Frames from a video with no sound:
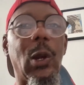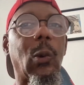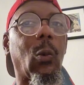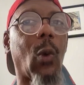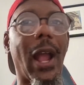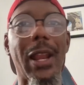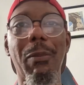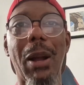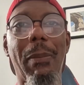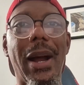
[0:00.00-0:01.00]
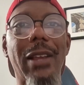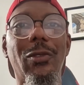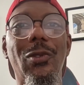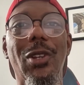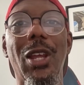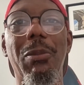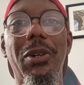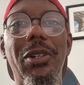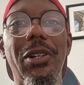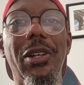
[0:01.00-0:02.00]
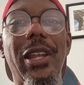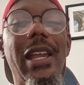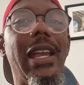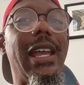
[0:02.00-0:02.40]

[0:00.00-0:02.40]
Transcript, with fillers: Riding my bike through the neighborhood